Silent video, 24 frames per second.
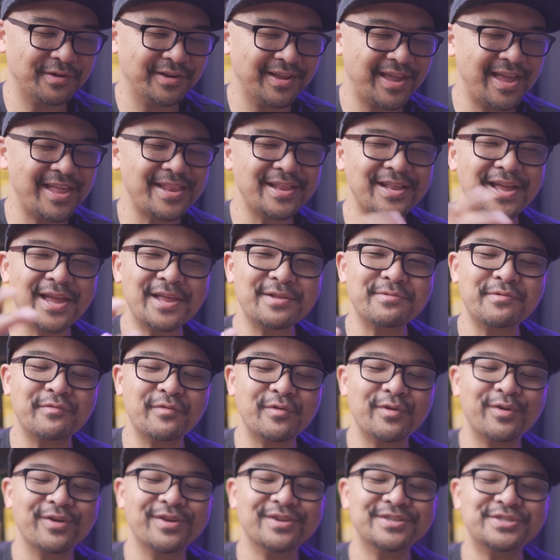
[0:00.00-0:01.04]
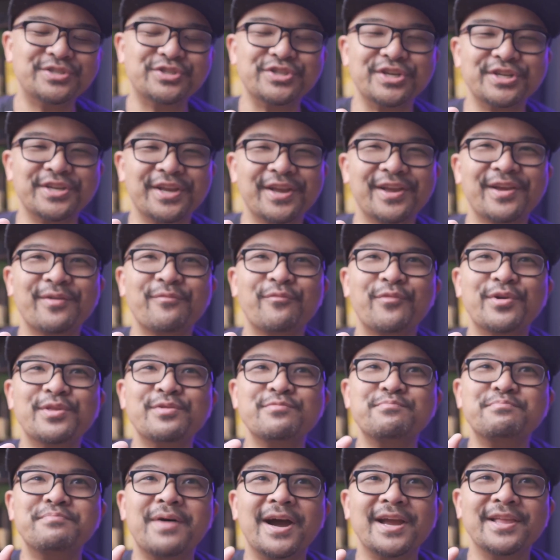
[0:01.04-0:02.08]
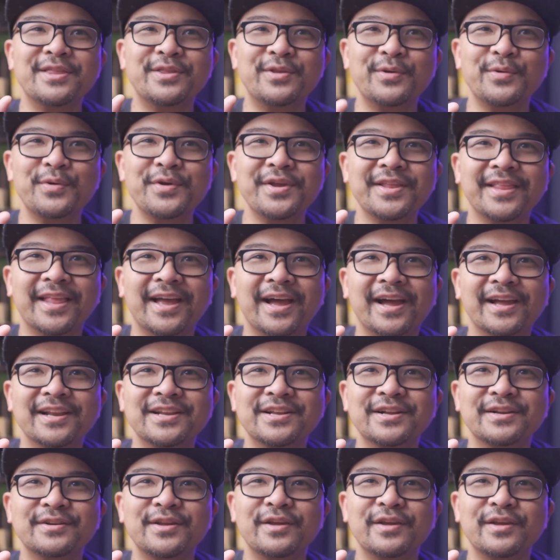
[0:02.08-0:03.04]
And just by doing that,